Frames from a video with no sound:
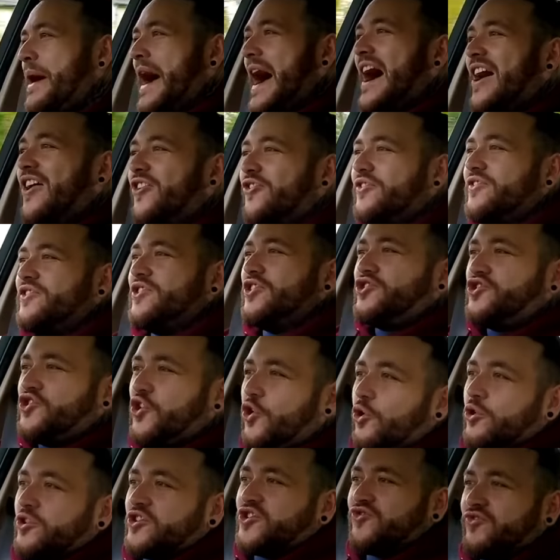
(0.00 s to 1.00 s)
power and the
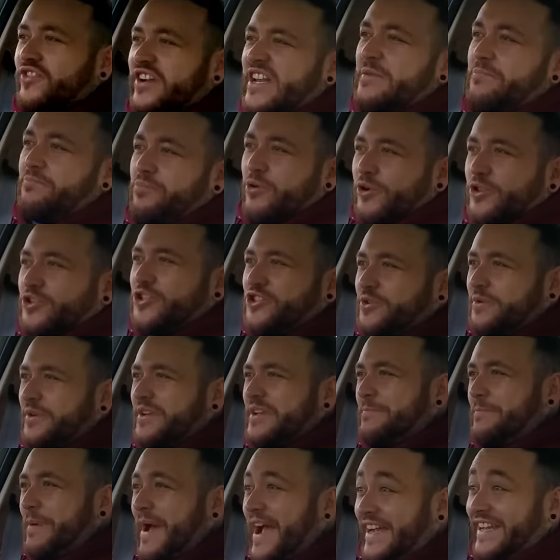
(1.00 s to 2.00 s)
torque to really push you in
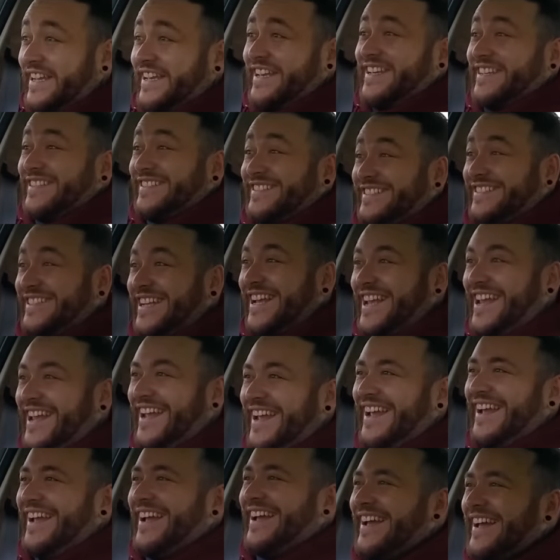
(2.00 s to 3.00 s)
the back of your seat.
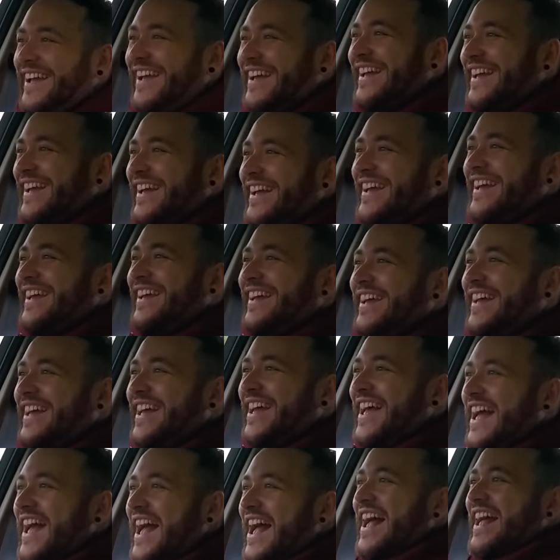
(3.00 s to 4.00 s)

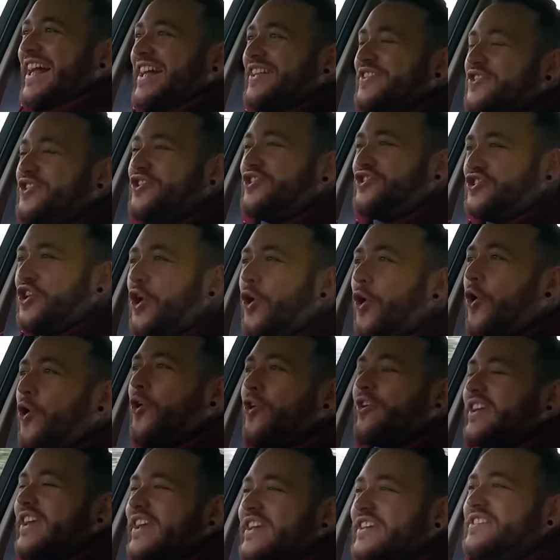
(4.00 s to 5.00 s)
The
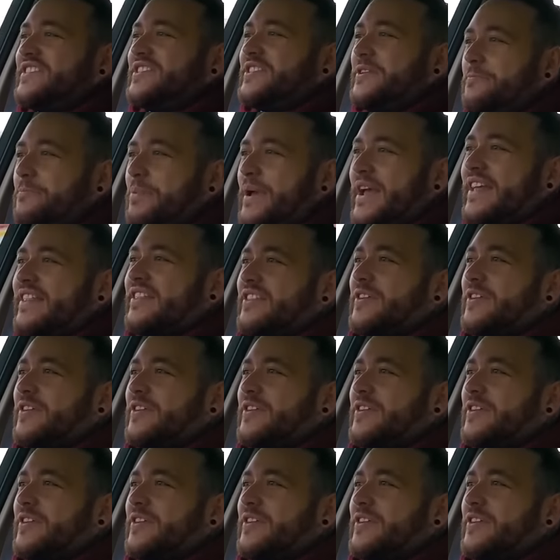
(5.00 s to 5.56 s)
torque is the bit